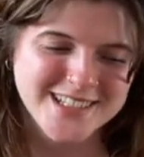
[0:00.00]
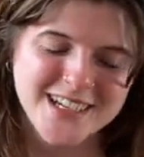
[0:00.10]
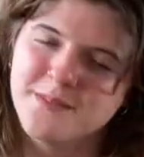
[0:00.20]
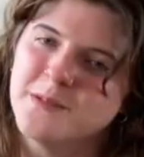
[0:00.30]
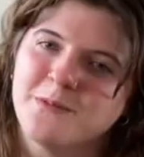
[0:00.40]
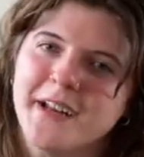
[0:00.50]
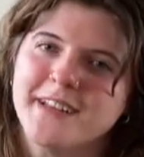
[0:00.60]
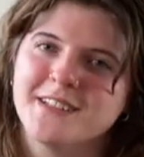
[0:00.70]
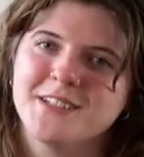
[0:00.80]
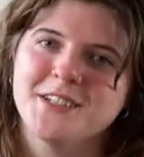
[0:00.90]
I've been
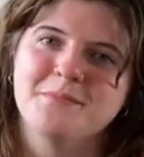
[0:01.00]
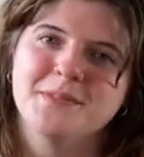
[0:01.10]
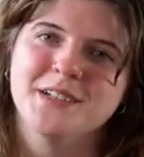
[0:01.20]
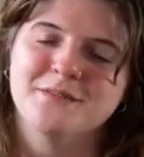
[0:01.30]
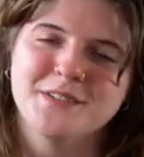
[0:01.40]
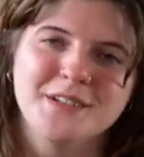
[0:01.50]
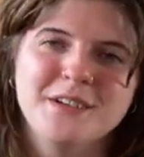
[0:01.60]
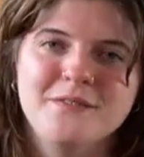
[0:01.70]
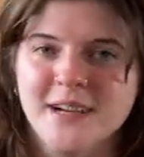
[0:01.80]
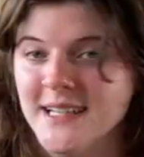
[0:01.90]
wanting this jumper for a
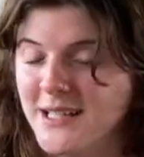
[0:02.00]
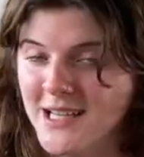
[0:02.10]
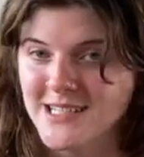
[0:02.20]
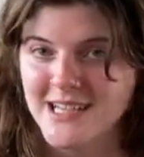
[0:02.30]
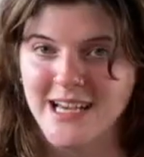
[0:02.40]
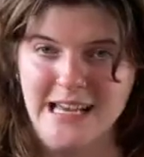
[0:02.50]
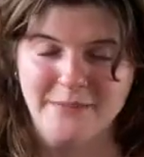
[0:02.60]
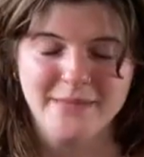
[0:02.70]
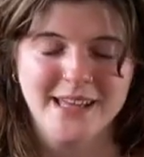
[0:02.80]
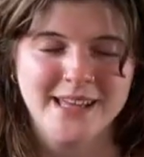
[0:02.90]
very long time,